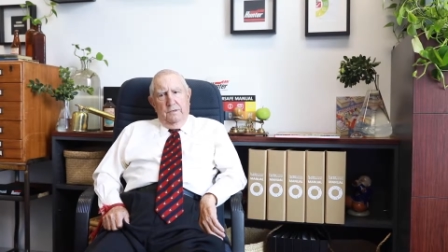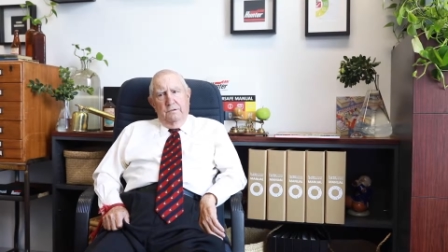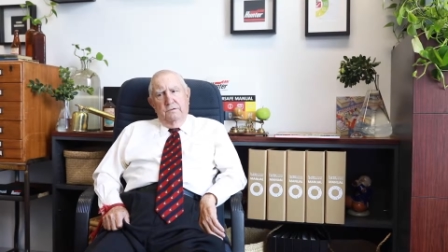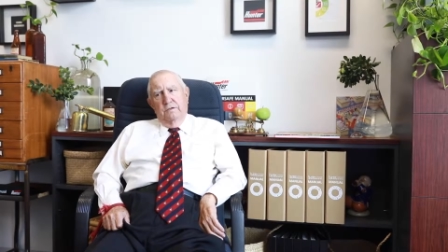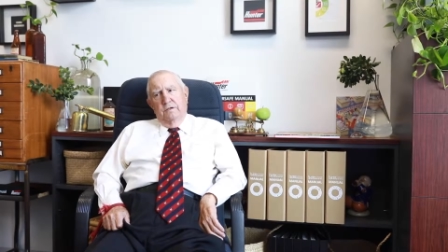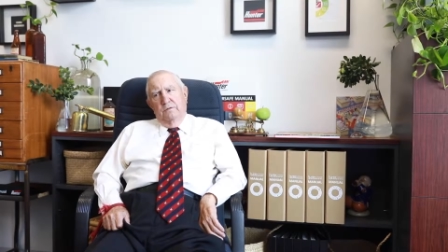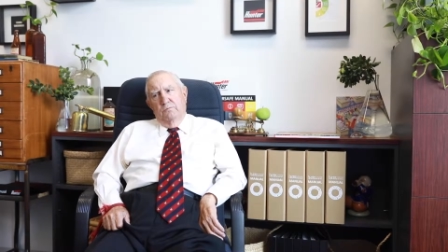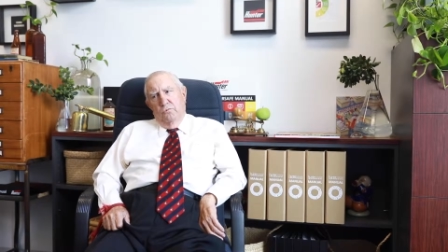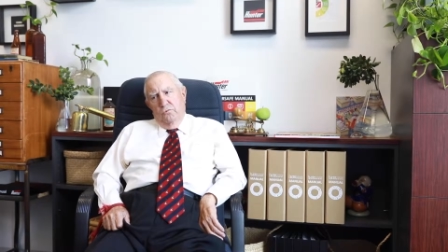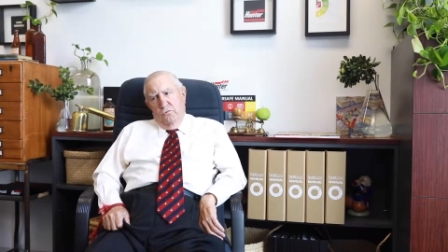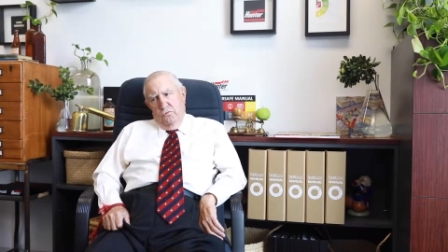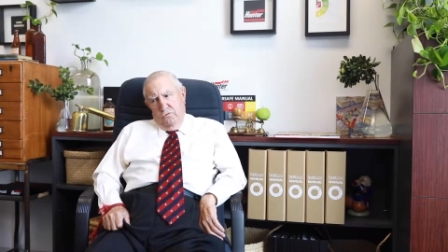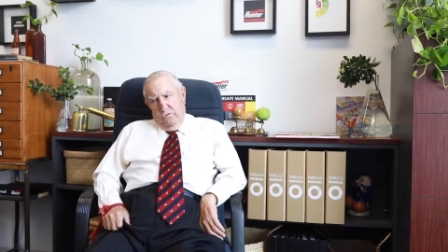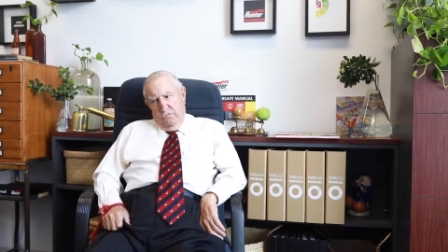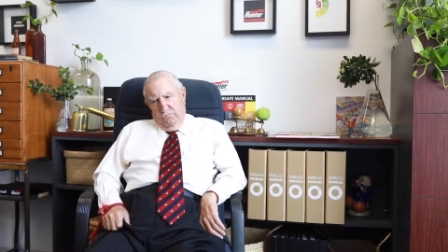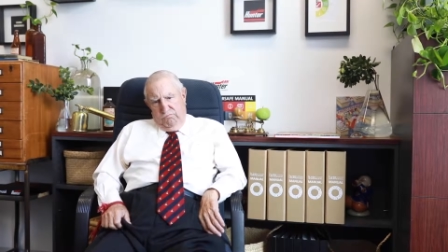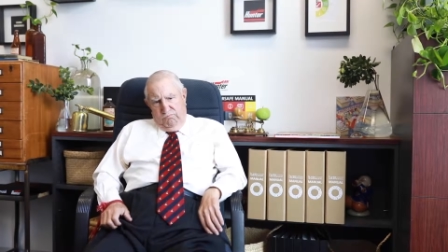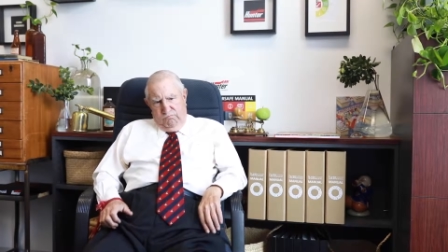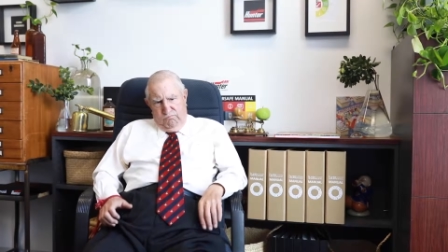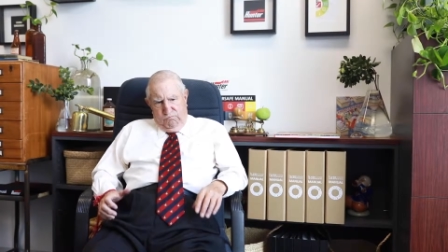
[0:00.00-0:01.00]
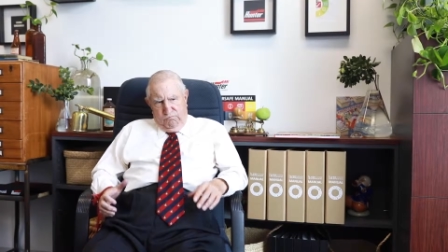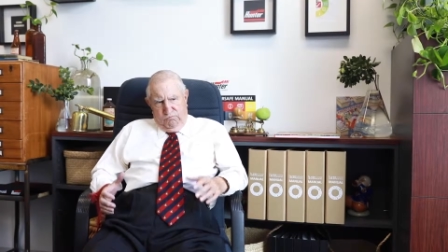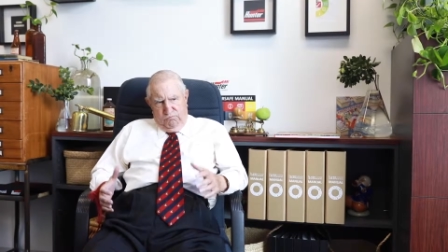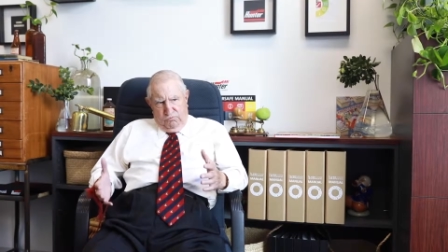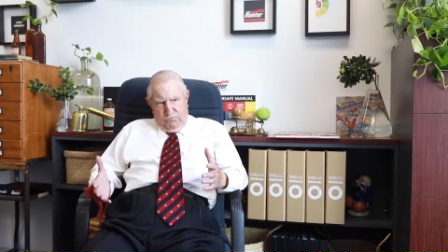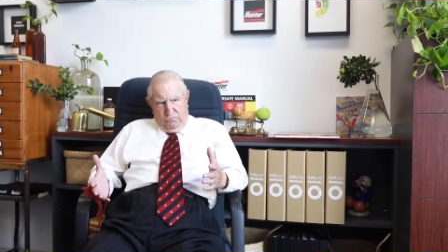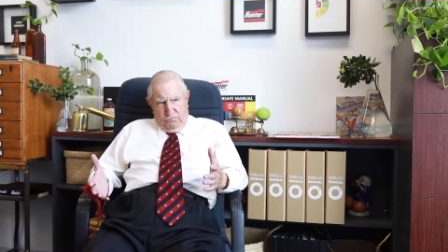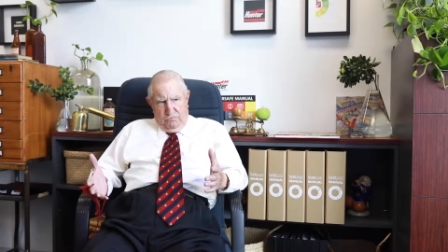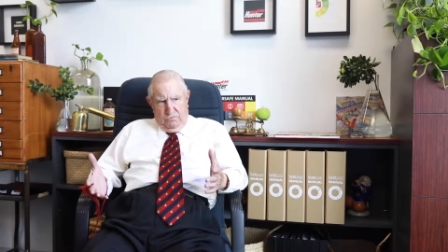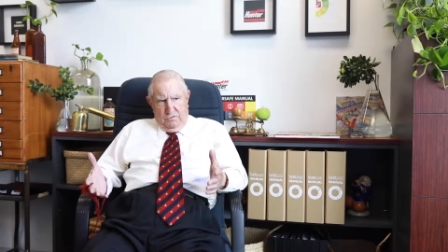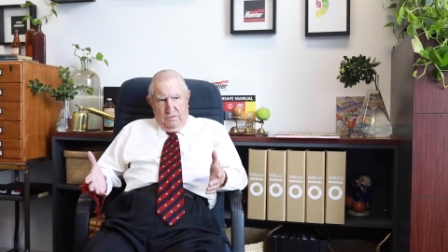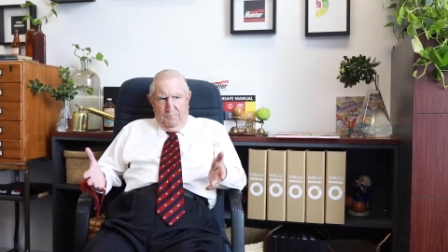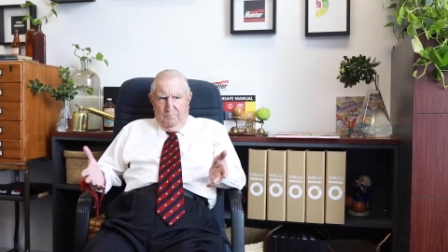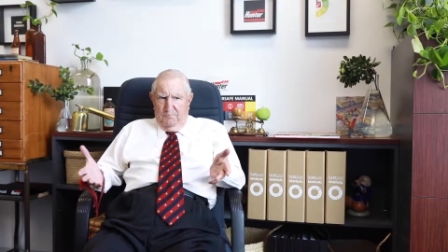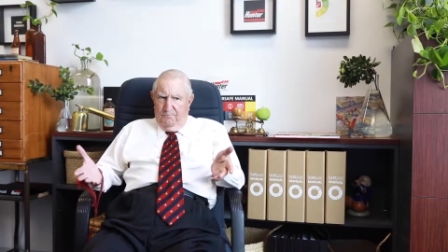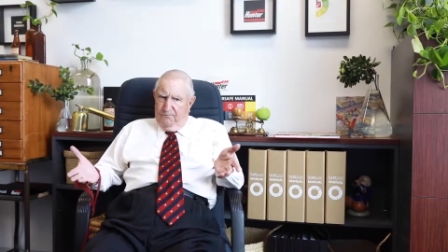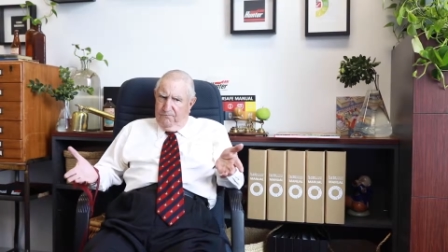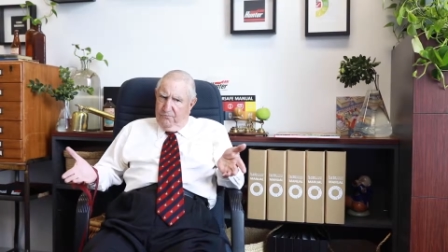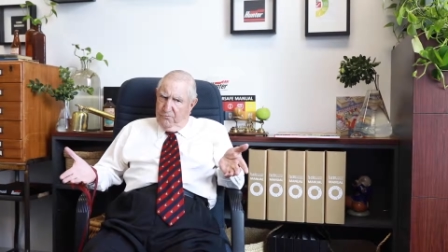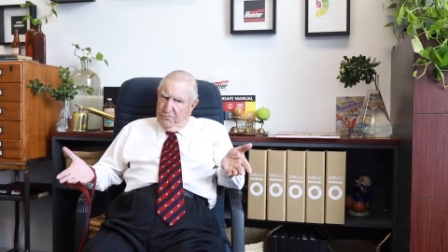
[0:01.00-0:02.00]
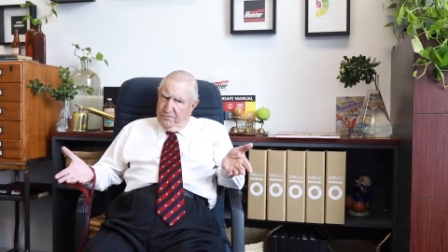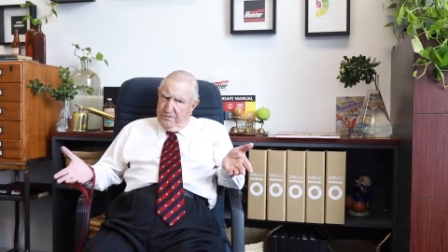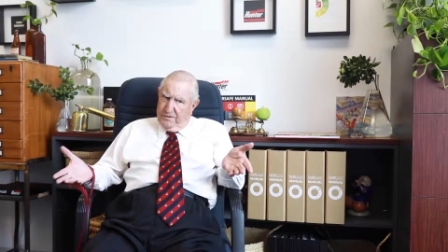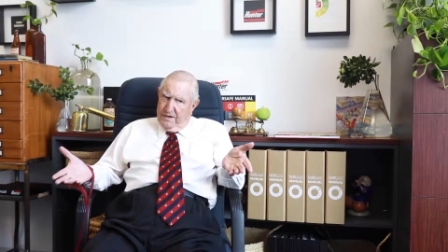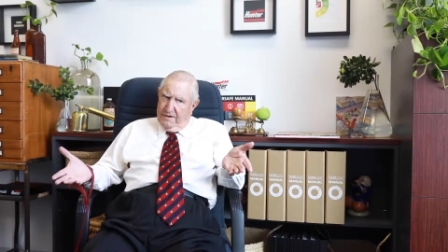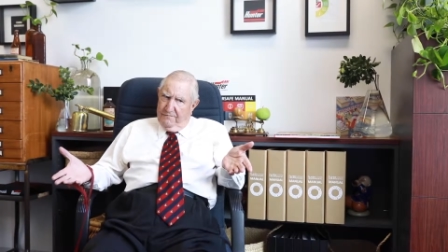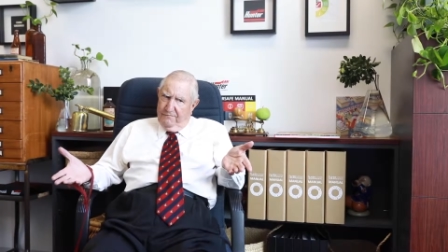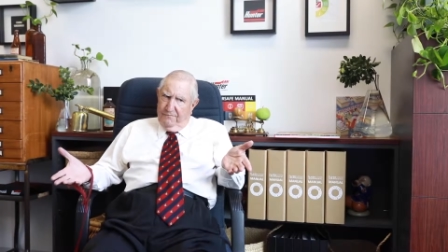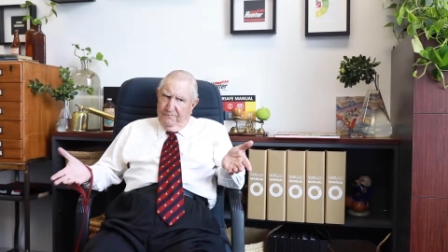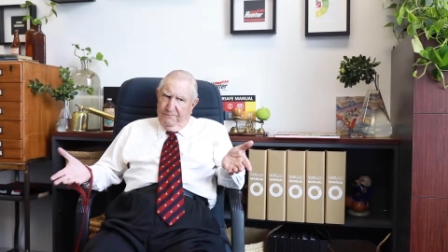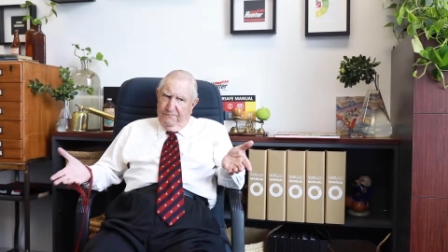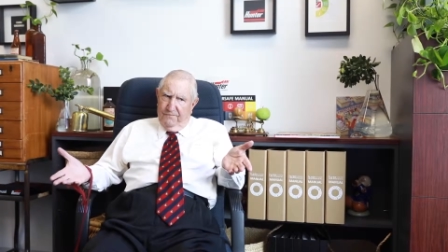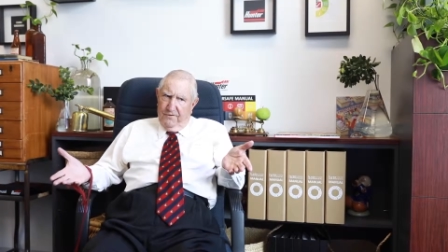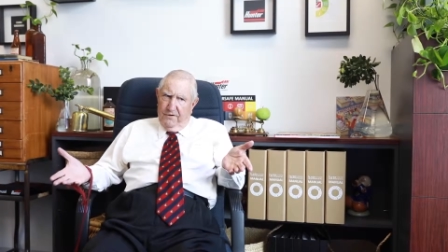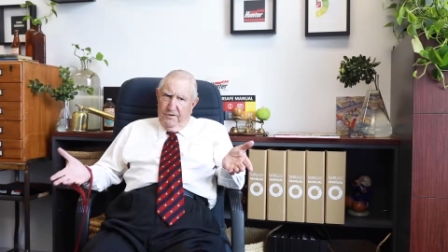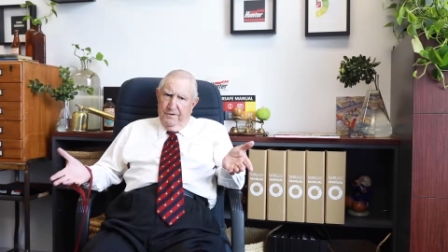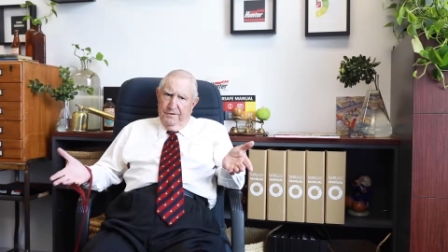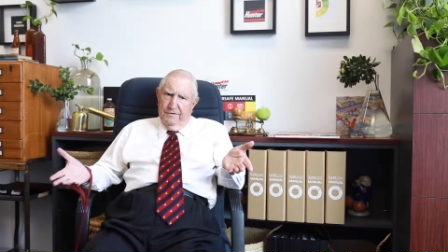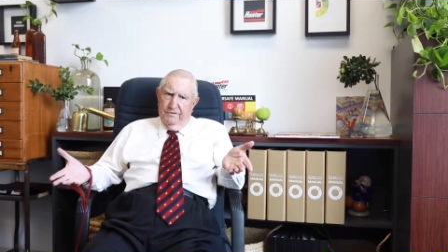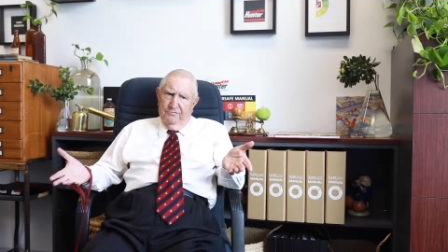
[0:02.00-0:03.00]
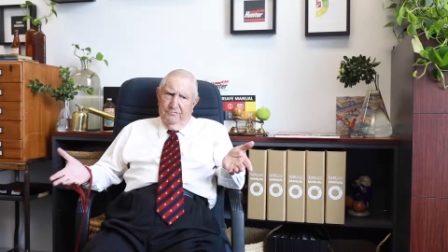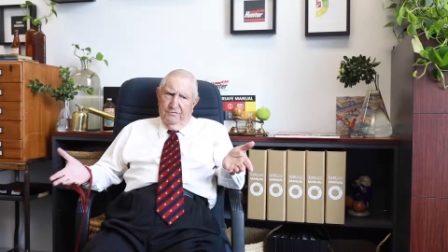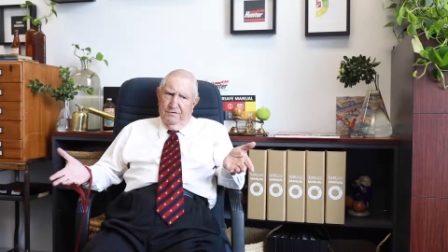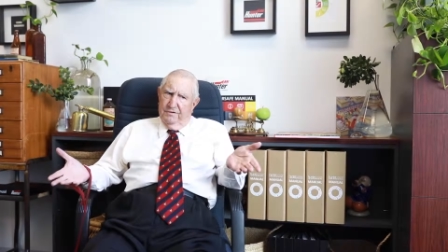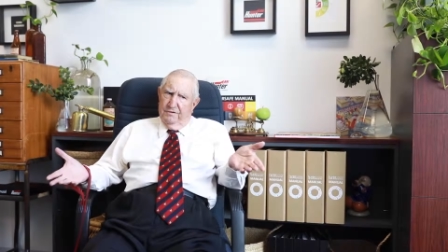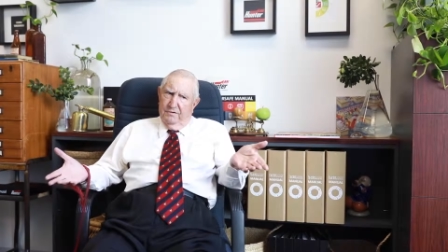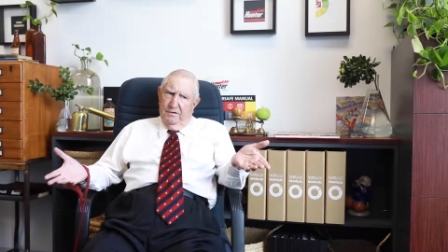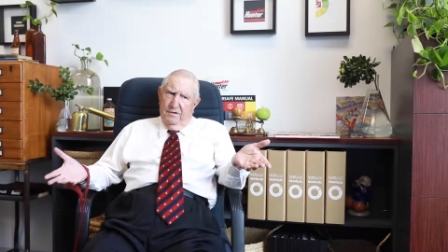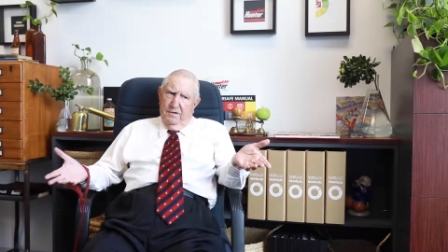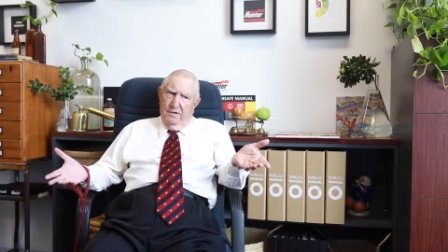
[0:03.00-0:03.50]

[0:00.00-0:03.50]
They're more, they're tougher fighters and,